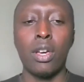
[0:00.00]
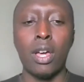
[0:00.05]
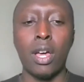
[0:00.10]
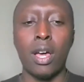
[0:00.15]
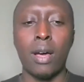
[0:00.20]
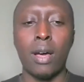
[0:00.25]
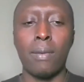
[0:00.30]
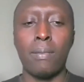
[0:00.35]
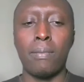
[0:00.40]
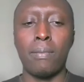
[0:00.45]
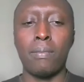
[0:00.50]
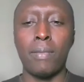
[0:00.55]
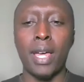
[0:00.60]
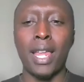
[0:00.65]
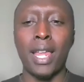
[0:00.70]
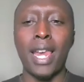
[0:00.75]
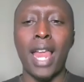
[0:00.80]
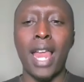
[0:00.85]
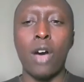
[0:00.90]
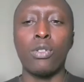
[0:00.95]

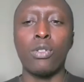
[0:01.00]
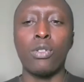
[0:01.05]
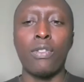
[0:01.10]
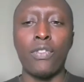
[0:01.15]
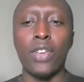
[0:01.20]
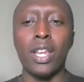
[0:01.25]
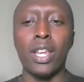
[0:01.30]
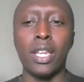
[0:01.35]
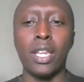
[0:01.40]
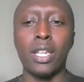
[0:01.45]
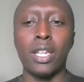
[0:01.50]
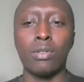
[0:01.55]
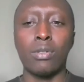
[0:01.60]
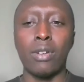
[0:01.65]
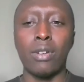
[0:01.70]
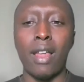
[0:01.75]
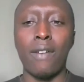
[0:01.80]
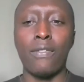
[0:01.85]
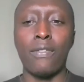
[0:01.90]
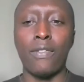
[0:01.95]
and how you feel it
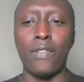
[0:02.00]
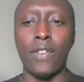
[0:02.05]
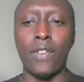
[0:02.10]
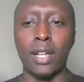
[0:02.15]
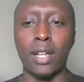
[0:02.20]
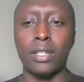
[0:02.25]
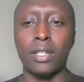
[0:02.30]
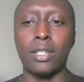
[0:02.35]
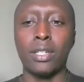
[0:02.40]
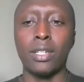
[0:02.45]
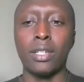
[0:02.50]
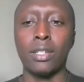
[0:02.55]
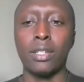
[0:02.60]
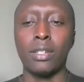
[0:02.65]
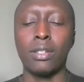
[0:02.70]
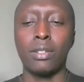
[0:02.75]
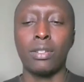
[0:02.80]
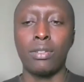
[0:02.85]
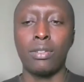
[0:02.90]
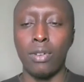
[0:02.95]
will affect
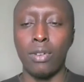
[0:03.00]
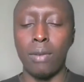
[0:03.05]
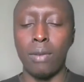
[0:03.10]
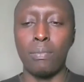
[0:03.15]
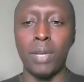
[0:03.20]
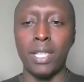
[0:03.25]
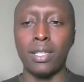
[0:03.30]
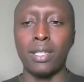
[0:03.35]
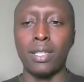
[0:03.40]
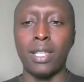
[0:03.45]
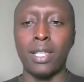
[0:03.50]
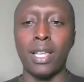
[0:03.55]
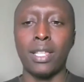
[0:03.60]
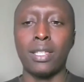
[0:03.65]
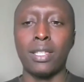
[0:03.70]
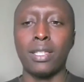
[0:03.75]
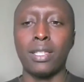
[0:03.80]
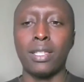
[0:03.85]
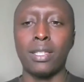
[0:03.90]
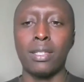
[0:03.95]
your
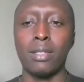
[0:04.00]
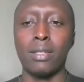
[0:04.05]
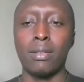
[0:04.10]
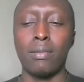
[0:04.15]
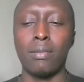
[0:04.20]
business,